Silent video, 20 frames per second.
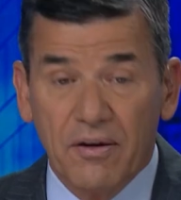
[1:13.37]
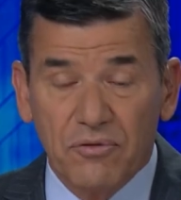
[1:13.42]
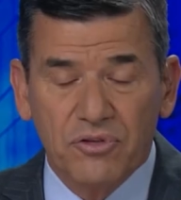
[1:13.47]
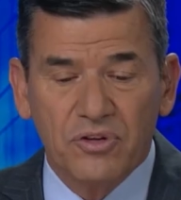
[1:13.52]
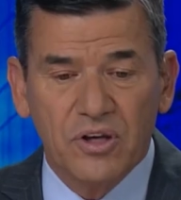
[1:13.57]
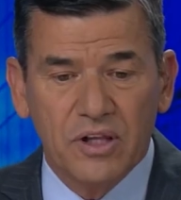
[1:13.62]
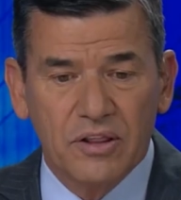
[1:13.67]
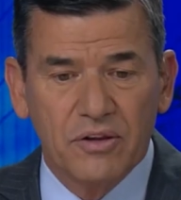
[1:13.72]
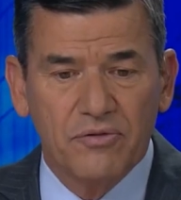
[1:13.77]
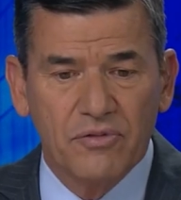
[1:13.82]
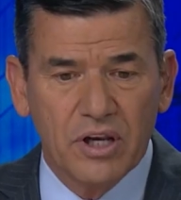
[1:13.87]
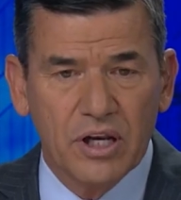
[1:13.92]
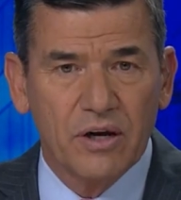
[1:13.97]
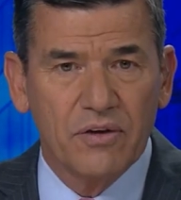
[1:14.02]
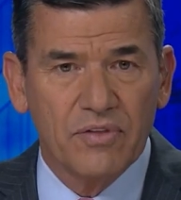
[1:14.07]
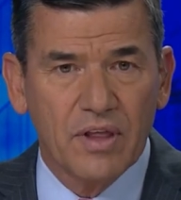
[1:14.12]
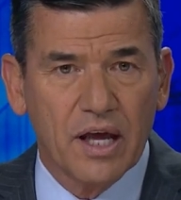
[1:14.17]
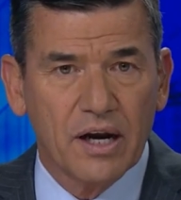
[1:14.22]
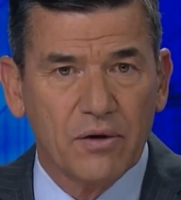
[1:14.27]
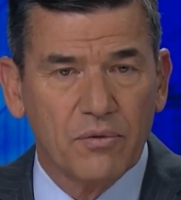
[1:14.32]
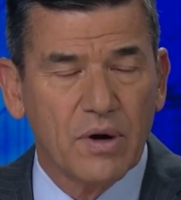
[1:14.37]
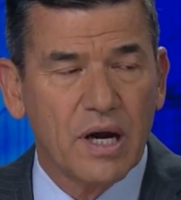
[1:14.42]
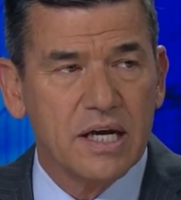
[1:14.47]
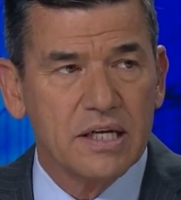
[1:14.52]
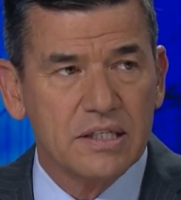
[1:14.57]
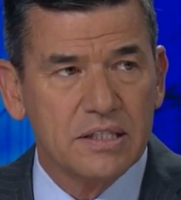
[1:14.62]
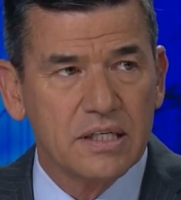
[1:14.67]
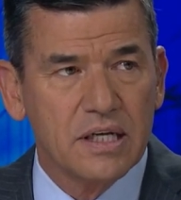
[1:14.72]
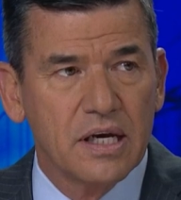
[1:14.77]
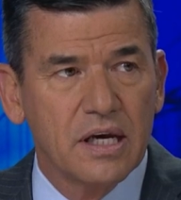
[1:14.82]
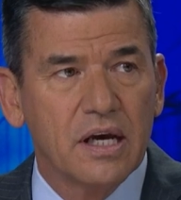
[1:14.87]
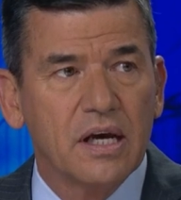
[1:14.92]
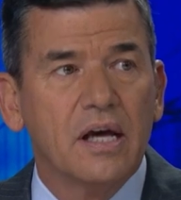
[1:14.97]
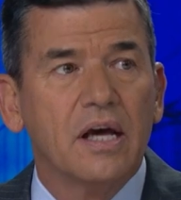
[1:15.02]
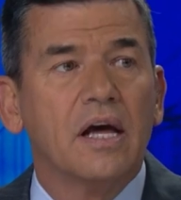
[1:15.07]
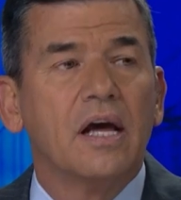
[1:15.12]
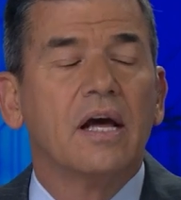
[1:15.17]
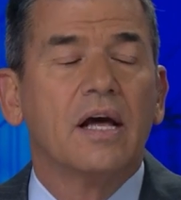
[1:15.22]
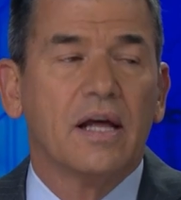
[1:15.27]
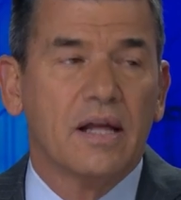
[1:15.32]
seen the video of that arrest,
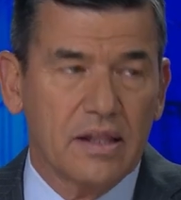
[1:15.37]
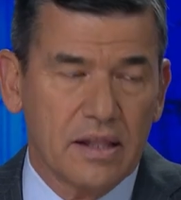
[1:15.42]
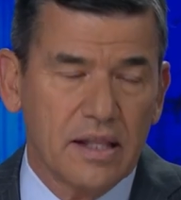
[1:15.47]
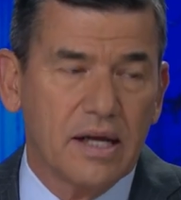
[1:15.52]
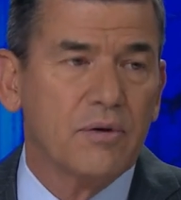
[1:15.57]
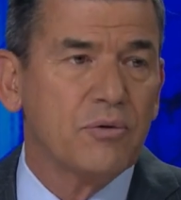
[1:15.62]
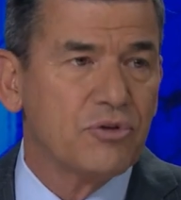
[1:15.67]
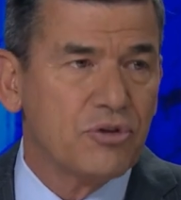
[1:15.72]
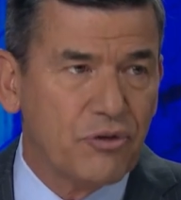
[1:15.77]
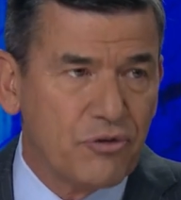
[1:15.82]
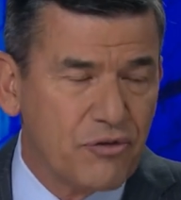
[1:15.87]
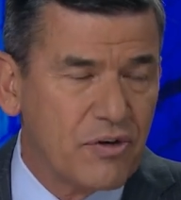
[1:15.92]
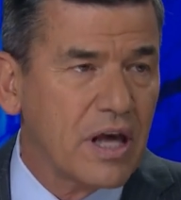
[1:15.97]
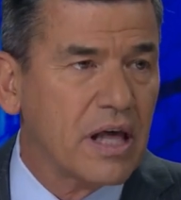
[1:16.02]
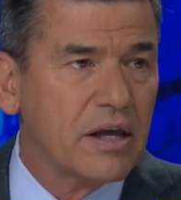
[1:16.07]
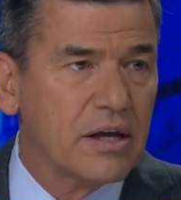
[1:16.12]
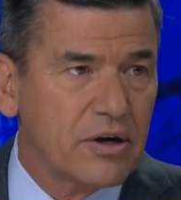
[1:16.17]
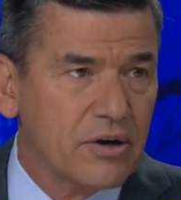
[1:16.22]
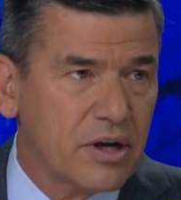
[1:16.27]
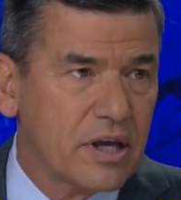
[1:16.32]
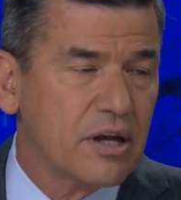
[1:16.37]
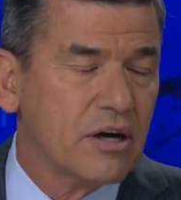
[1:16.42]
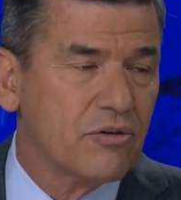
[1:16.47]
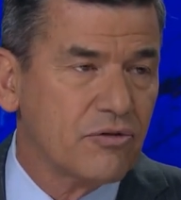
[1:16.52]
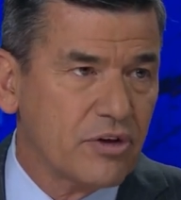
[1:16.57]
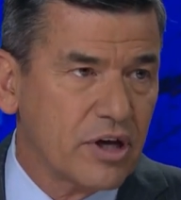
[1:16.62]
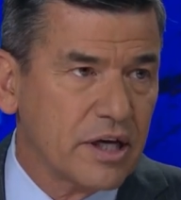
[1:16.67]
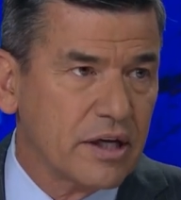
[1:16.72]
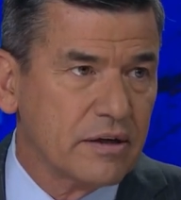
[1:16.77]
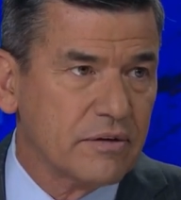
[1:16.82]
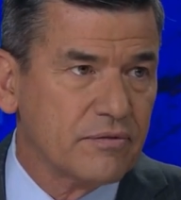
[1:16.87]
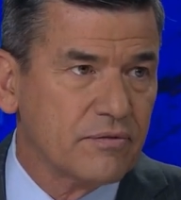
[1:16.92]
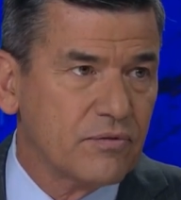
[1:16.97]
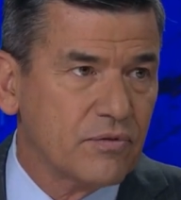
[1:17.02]
there was a failure to intervene.